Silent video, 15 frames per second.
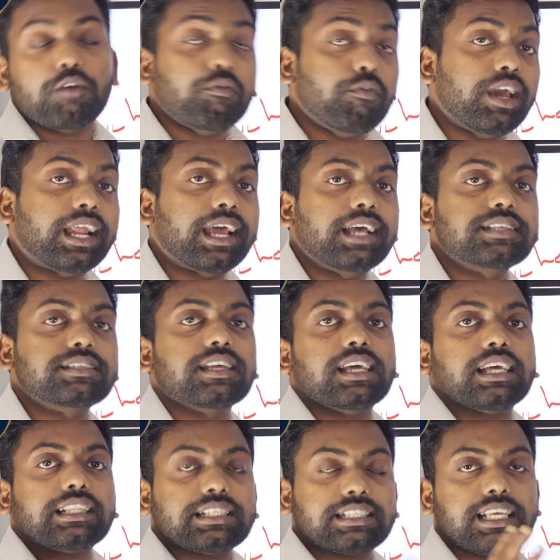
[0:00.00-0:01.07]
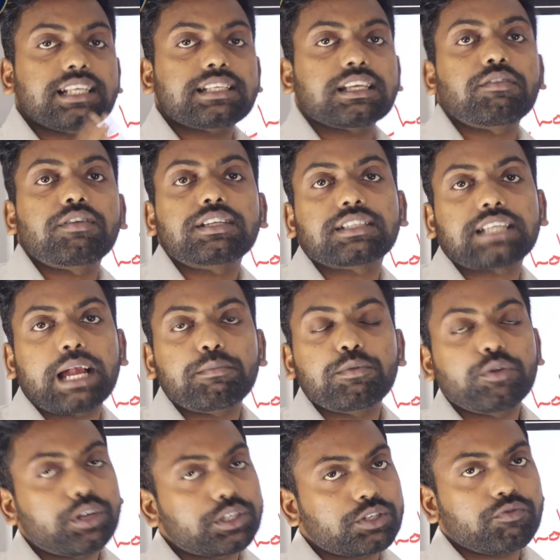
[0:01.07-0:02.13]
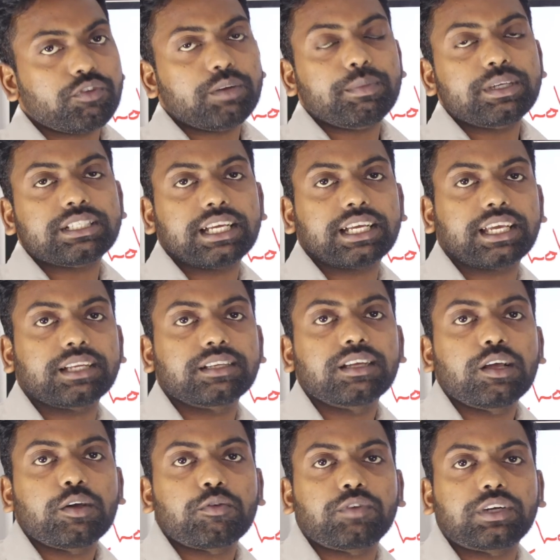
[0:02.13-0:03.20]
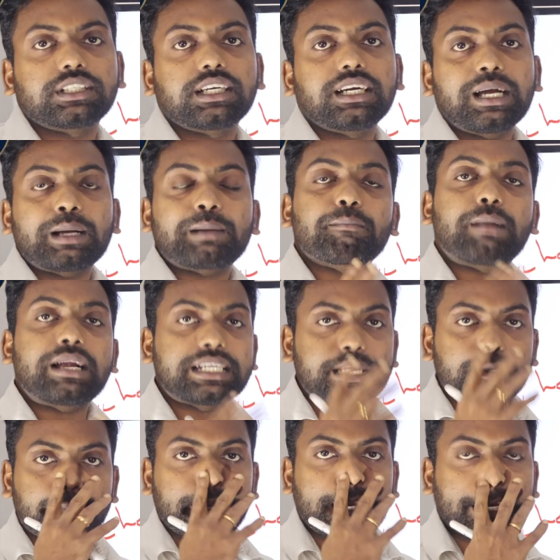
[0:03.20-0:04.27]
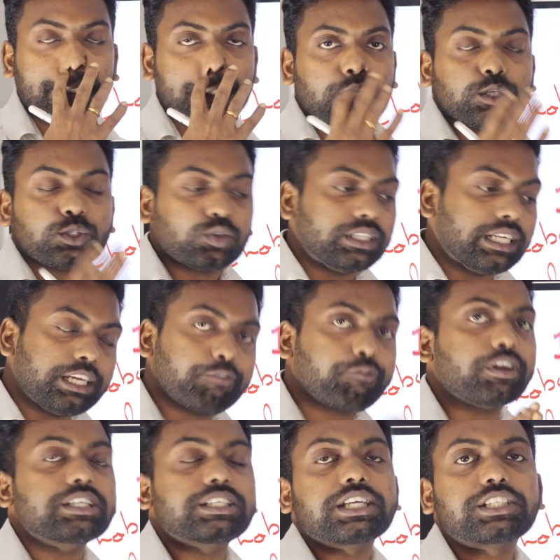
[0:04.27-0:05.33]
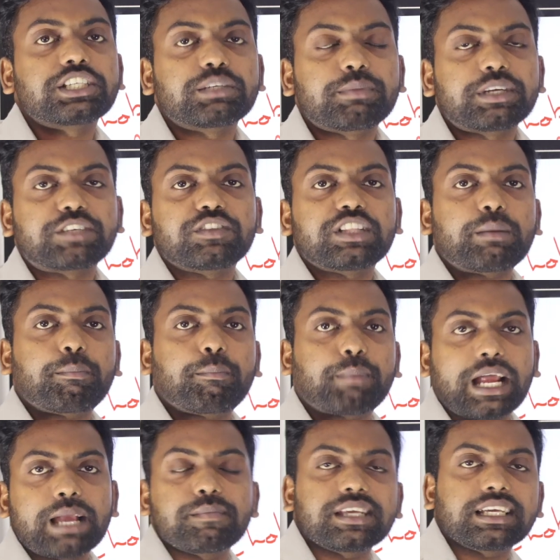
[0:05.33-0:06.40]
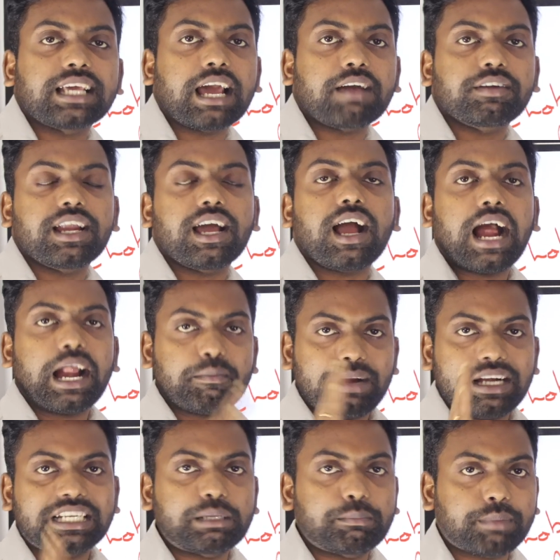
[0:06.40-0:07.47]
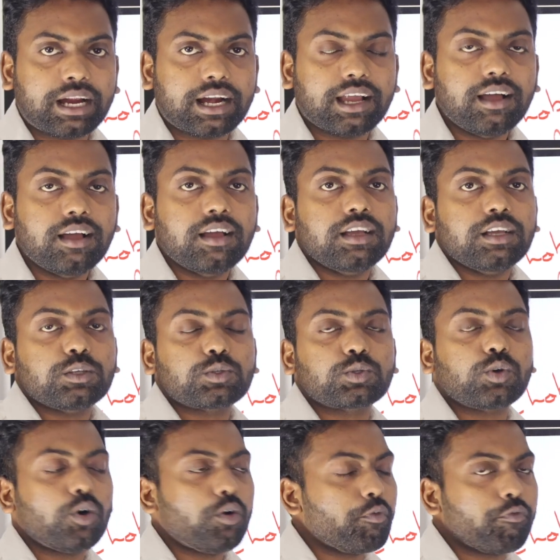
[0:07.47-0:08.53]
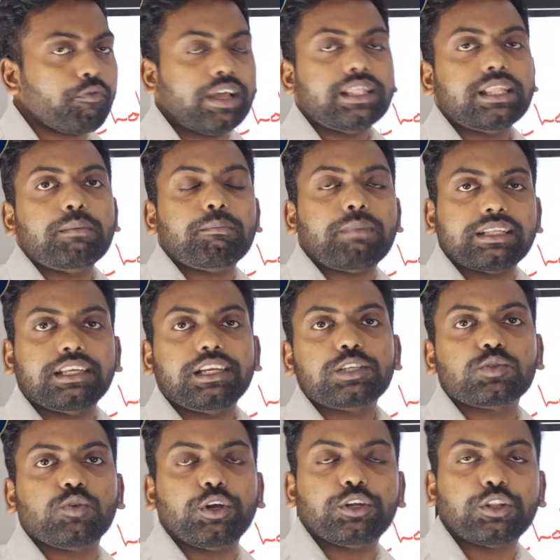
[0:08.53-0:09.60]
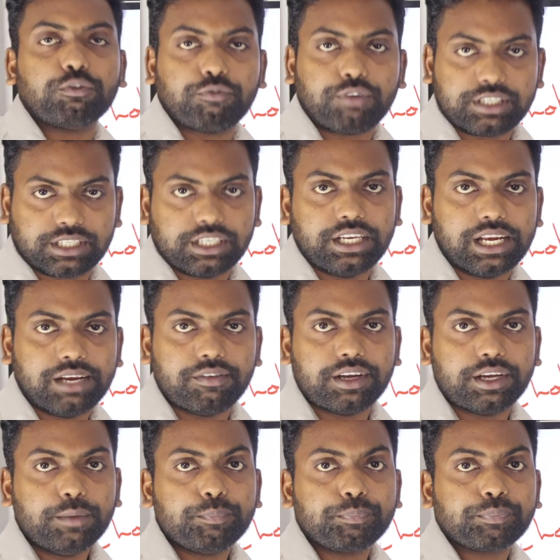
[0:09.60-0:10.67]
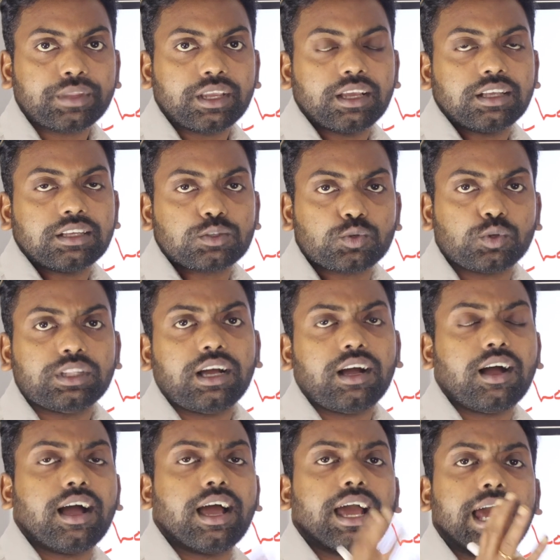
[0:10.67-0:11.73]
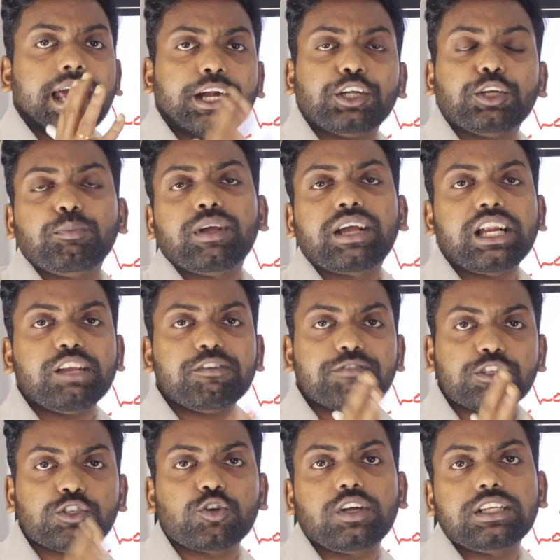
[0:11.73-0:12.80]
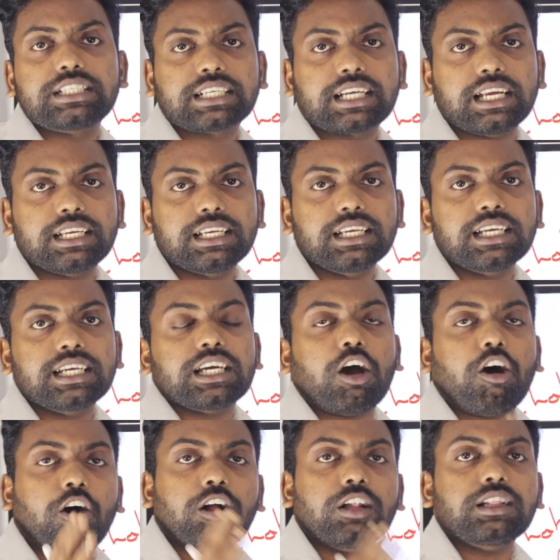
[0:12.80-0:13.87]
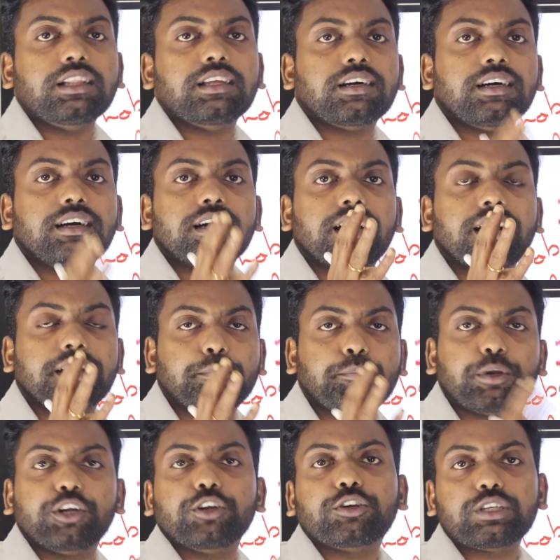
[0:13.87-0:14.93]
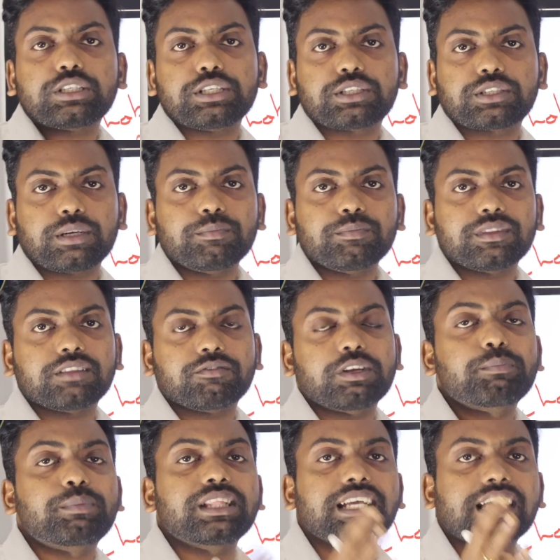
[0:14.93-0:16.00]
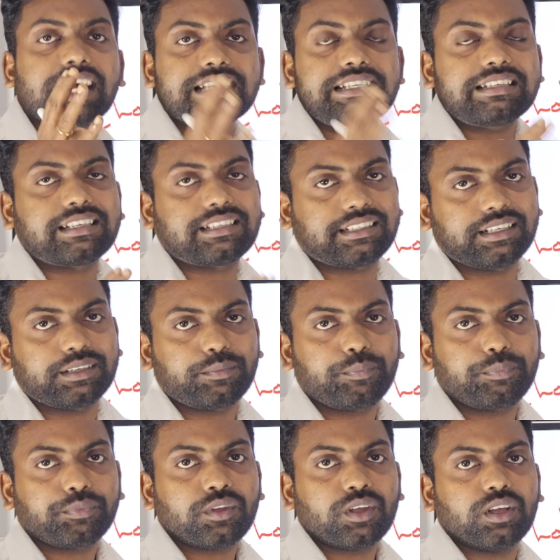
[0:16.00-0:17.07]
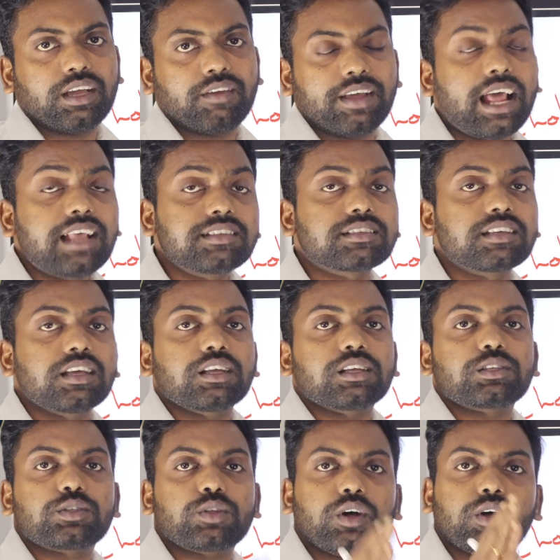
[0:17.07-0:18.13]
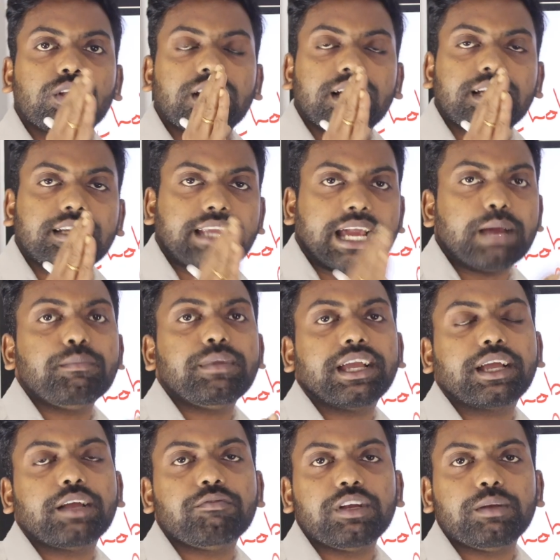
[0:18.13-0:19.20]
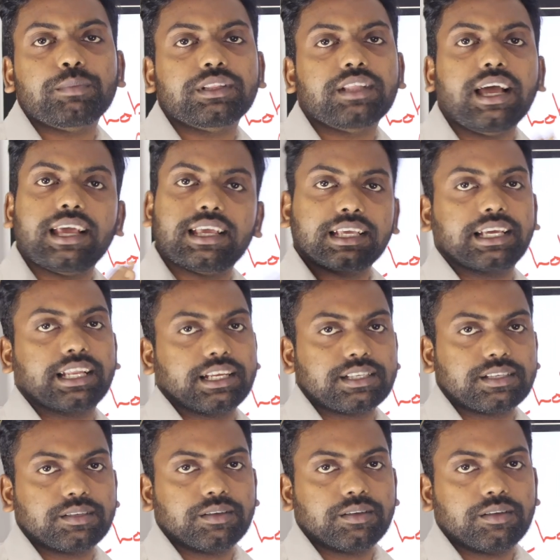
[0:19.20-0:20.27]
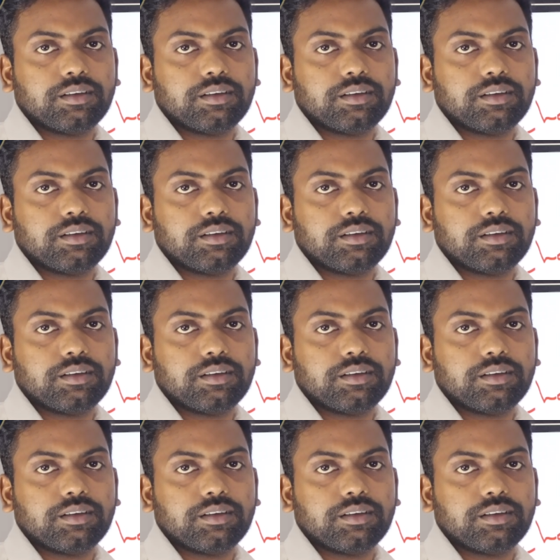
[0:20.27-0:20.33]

Whereas the 6 hours time duration will be taken for the multipara. So the differentiation between the primary gravida and multipara. So when the mother is going to the first delivery, so the anatomically, physiologically, all the reproductive system will be the consistent. Whereas, so the time taken will be the increase.